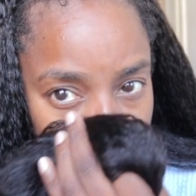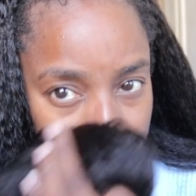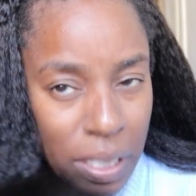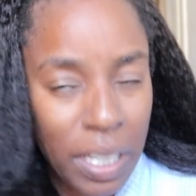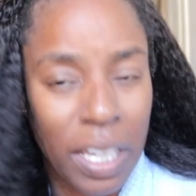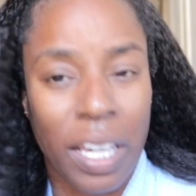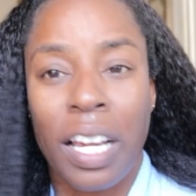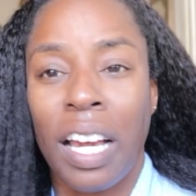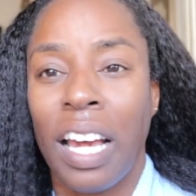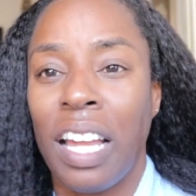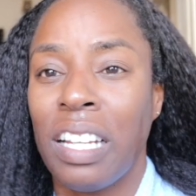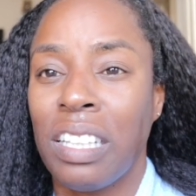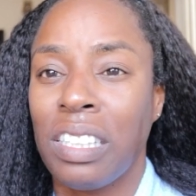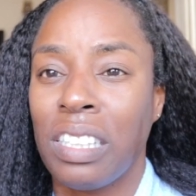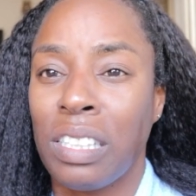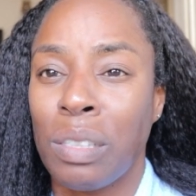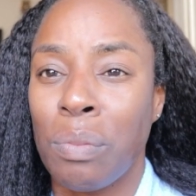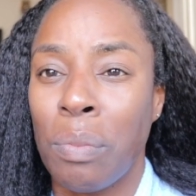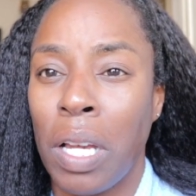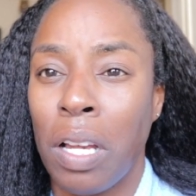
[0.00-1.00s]
it kind of
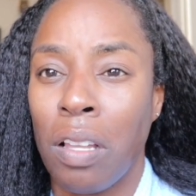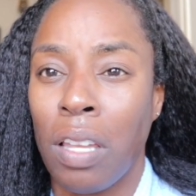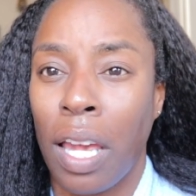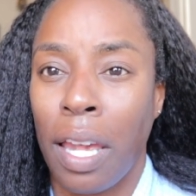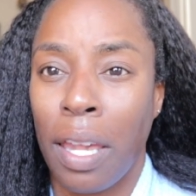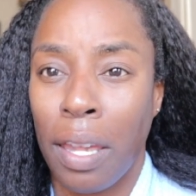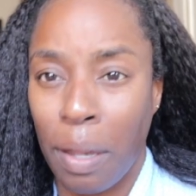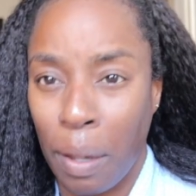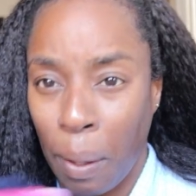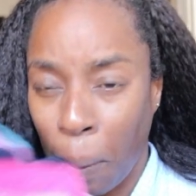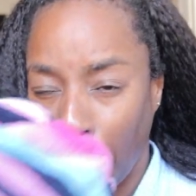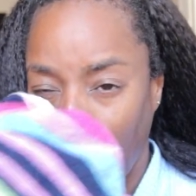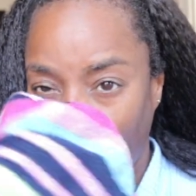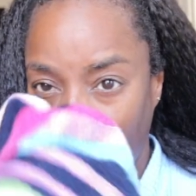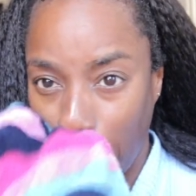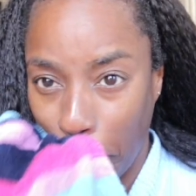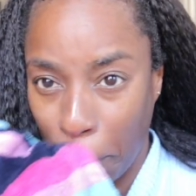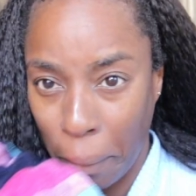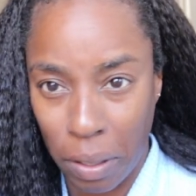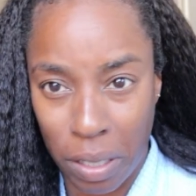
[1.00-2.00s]
smell like
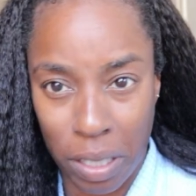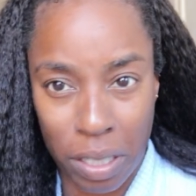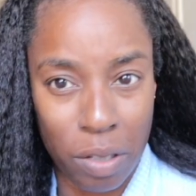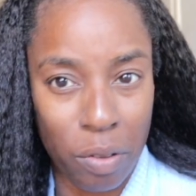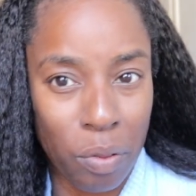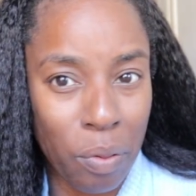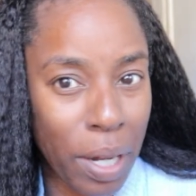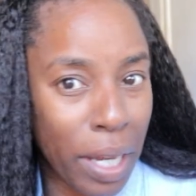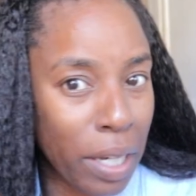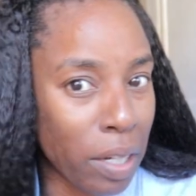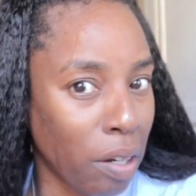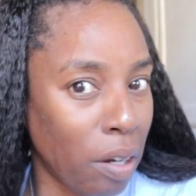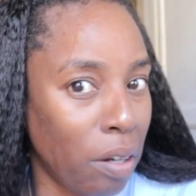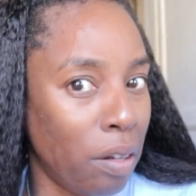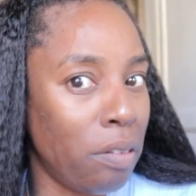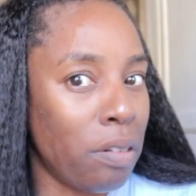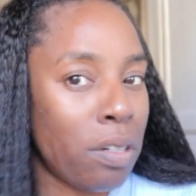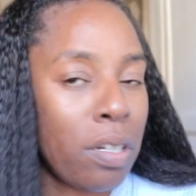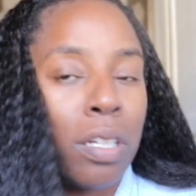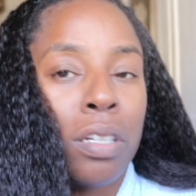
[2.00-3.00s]
wet
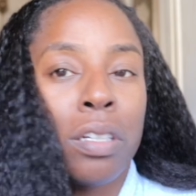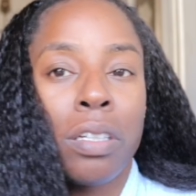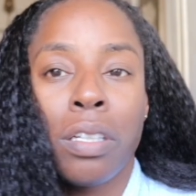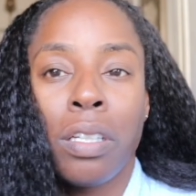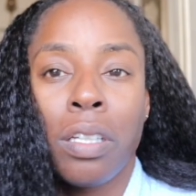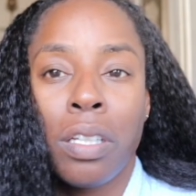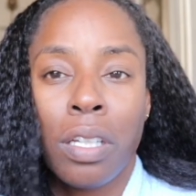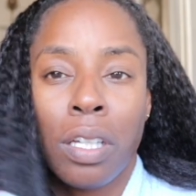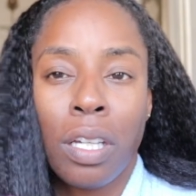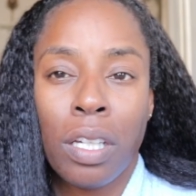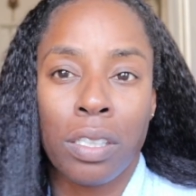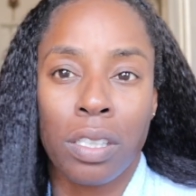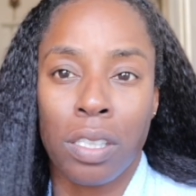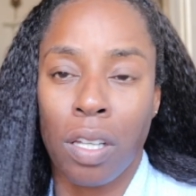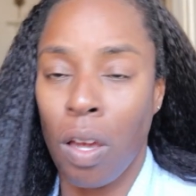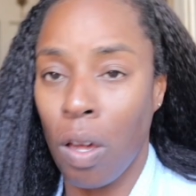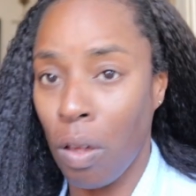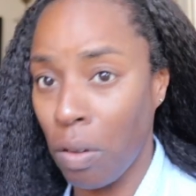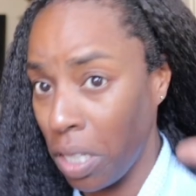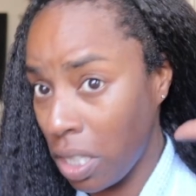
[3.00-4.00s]
dog. It's the
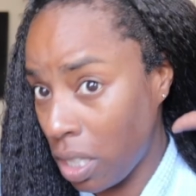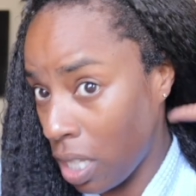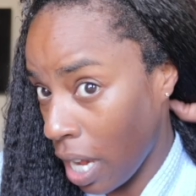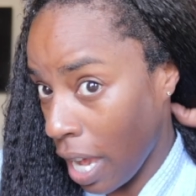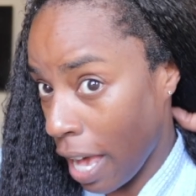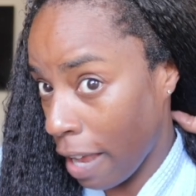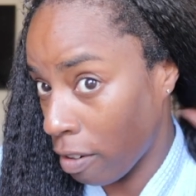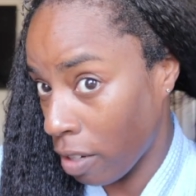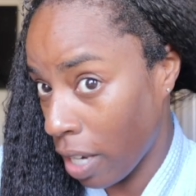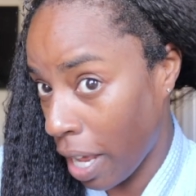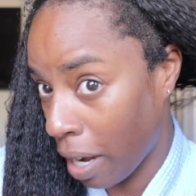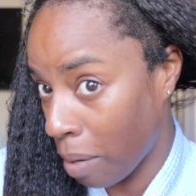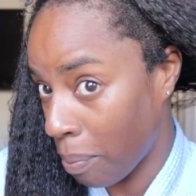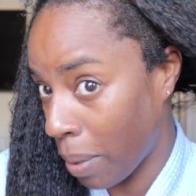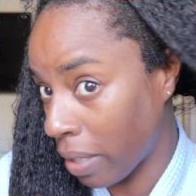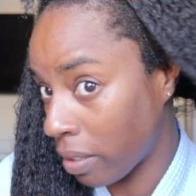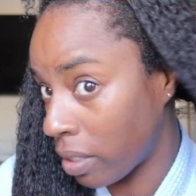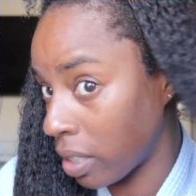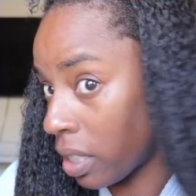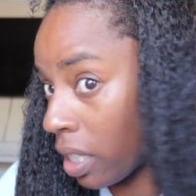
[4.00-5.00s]
only thing I don't like
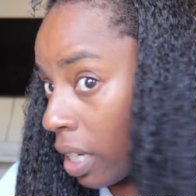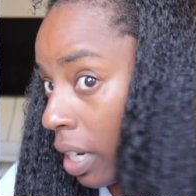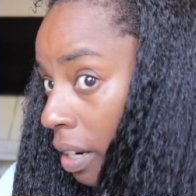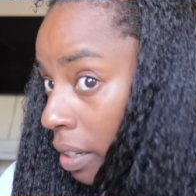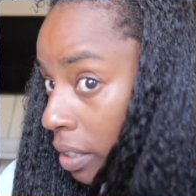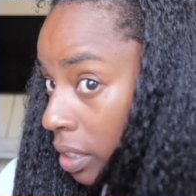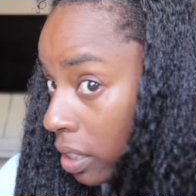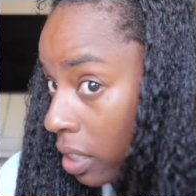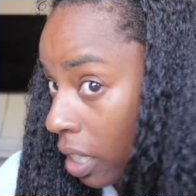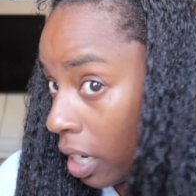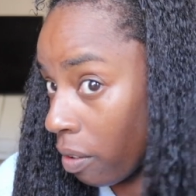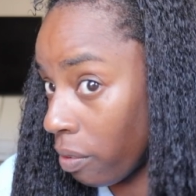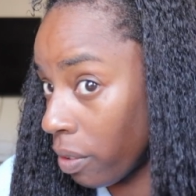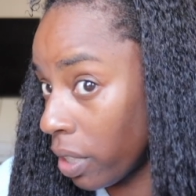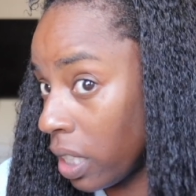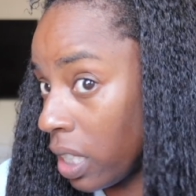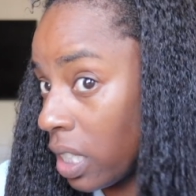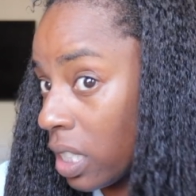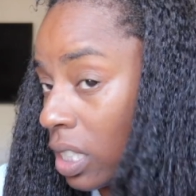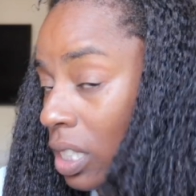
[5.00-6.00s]
about this hair. This hair
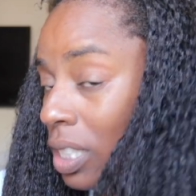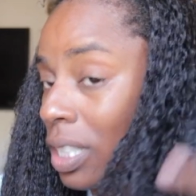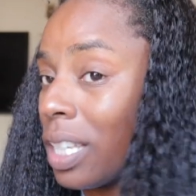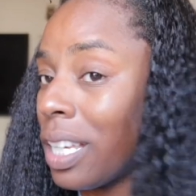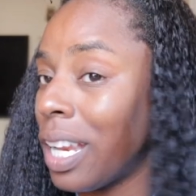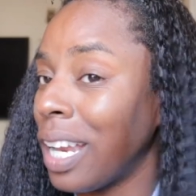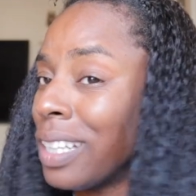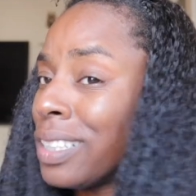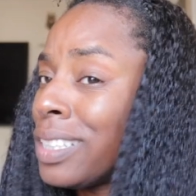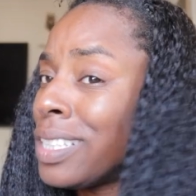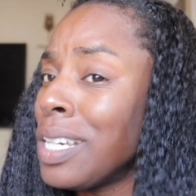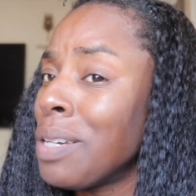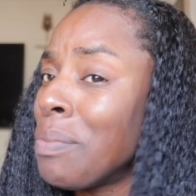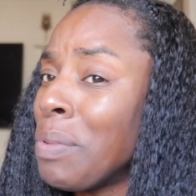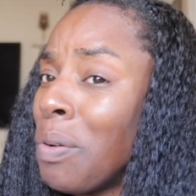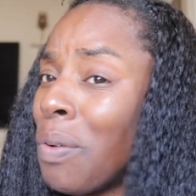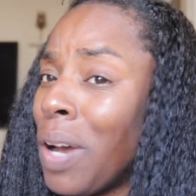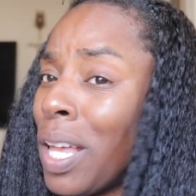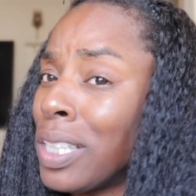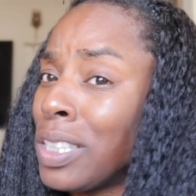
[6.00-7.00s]
really is a 10 out of 10,
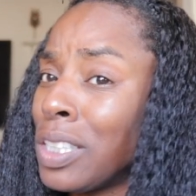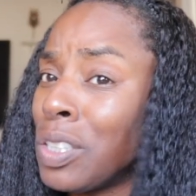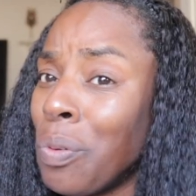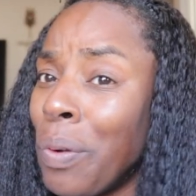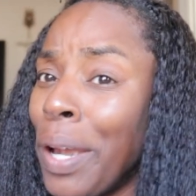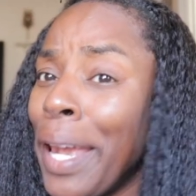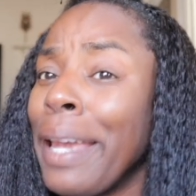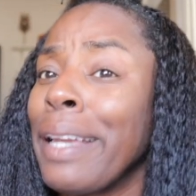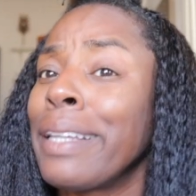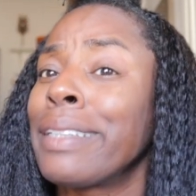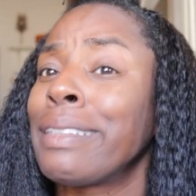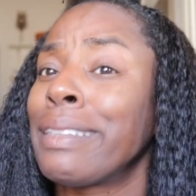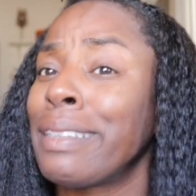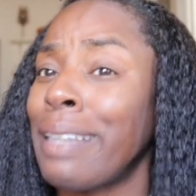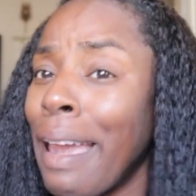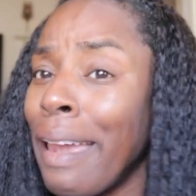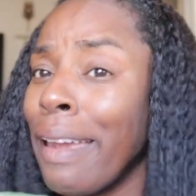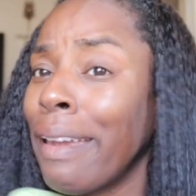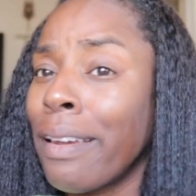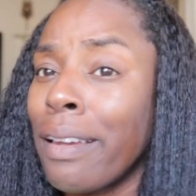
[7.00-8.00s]
but while it's wet, it
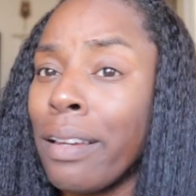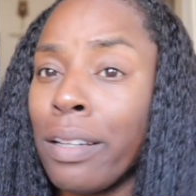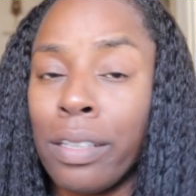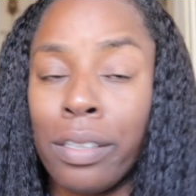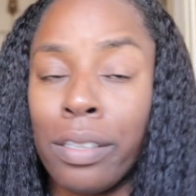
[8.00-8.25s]
stank.